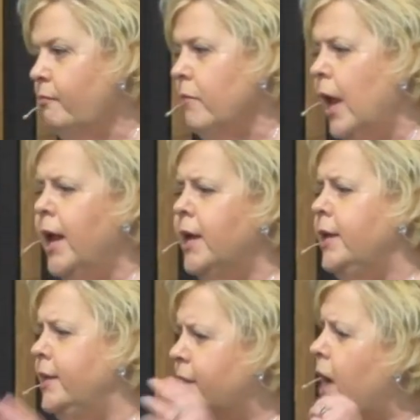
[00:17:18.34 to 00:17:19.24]
and
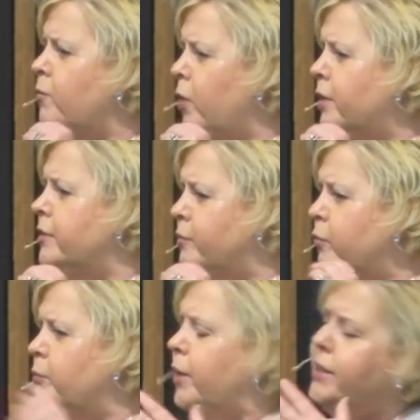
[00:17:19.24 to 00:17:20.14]
he thought, well,
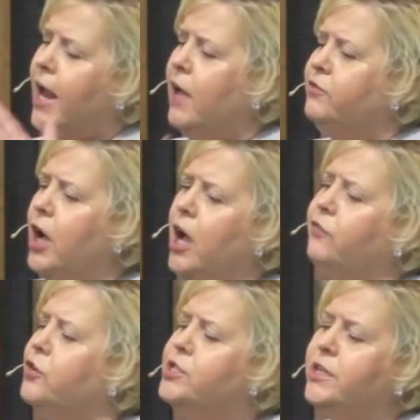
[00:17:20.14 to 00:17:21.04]
what they have to
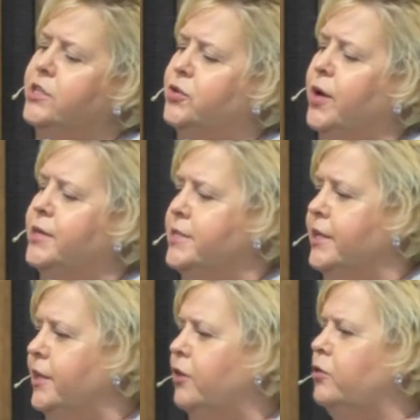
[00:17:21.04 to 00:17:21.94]
offer is
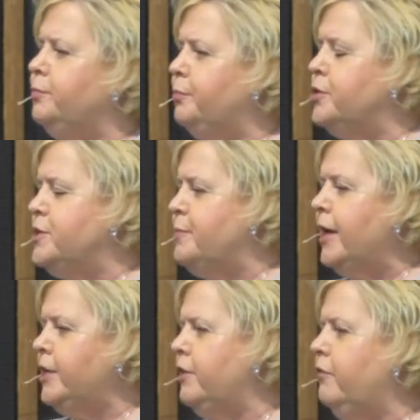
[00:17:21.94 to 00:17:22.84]
interesting. Their
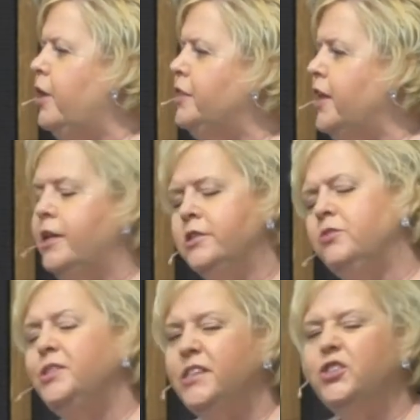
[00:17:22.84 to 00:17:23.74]
perspective on things
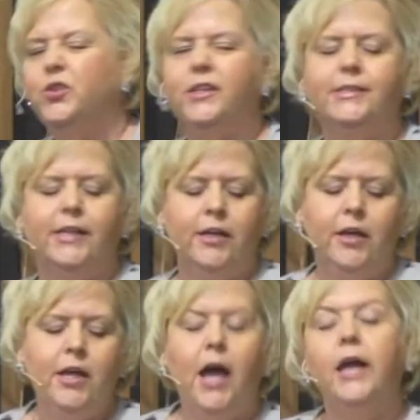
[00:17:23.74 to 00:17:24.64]
was interesting.
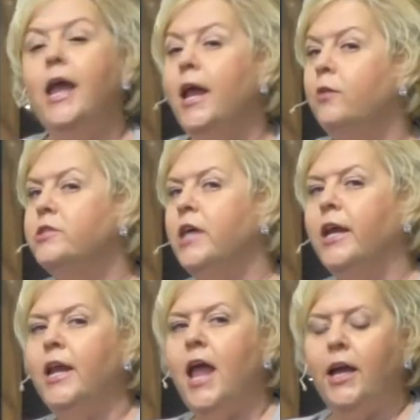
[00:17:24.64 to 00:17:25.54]
Again, it was like
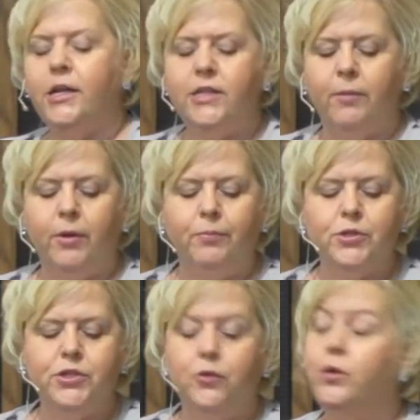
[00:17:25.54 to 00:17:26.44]
an academic
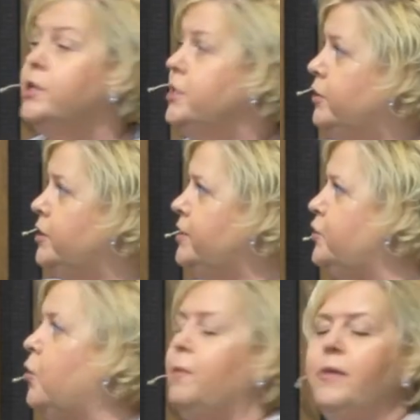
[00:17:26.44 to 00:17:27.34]
pursuit until the
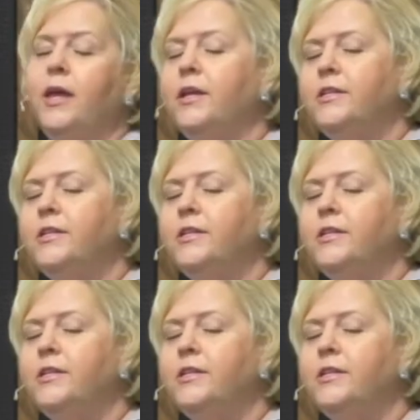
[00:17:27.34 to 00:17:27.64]
storm hit